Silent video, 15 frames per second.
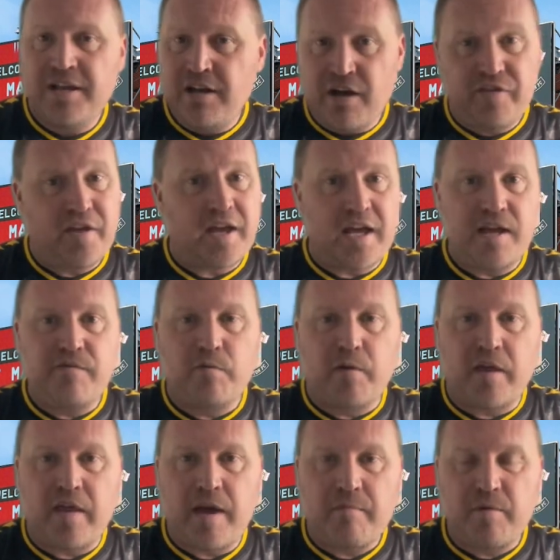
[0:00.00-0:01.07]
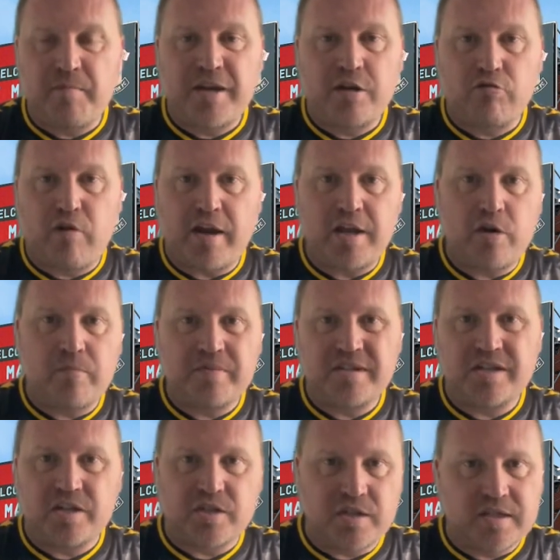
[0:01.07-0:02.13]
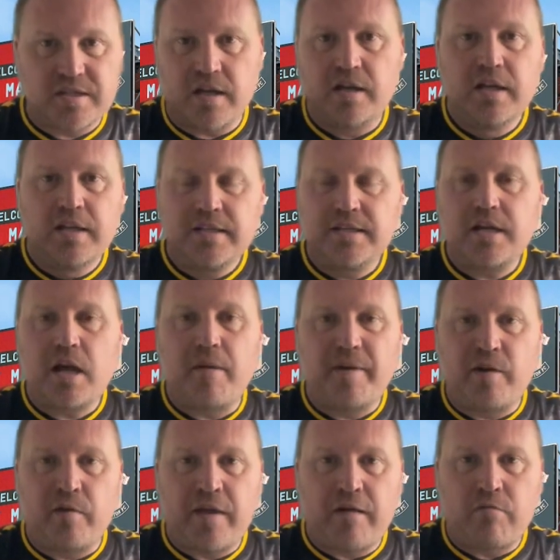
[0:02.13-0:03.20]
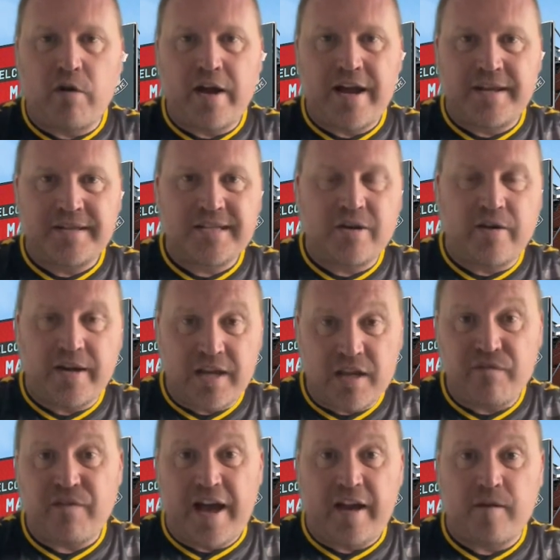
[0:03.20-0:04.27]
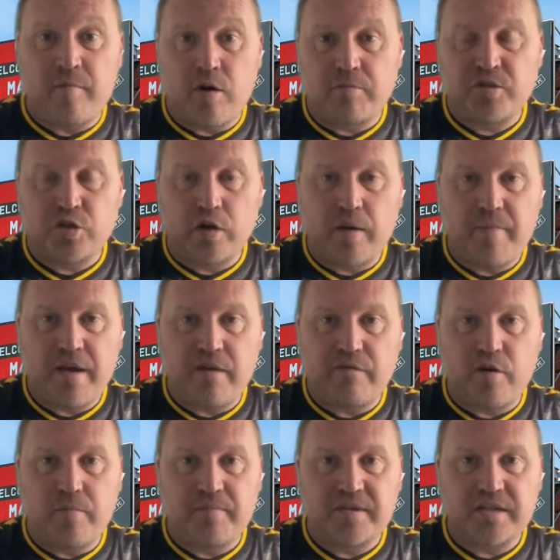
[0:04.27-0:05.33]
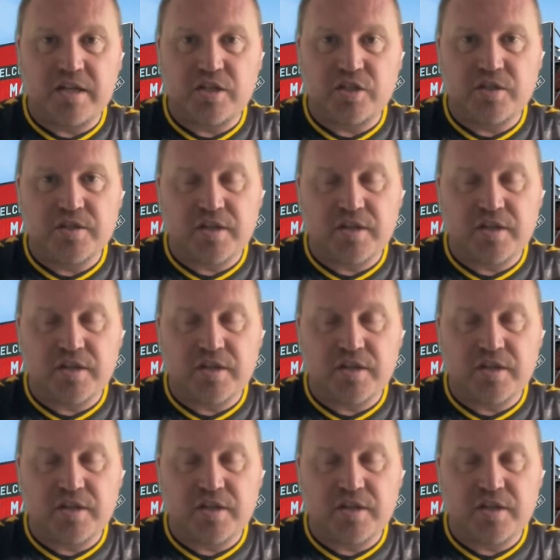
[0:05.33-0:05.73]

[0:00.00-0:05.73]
I think either one of them would be great competition to come in on that right-hand side and give Adam Armstrong a bit of competition.